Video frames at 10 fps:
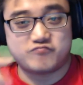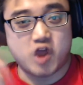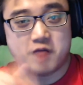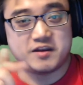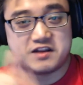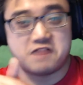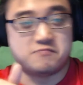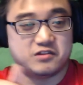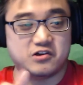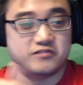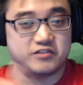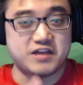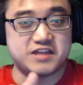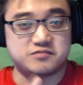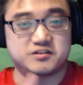Comment down below if you
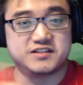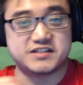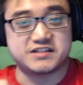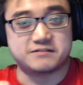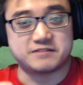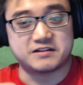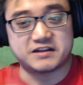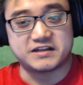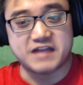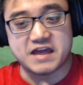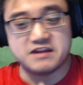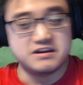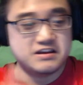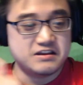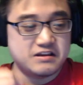guys want to see something like that.
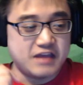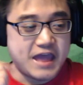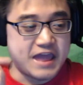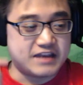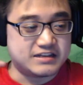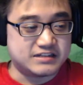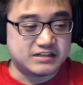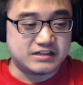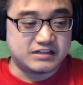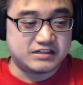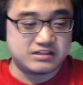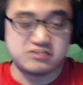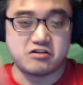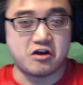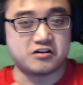And
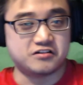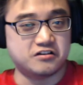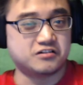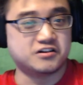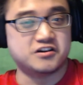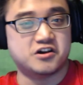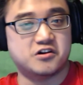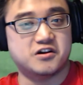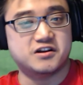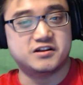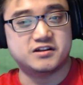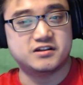on another note,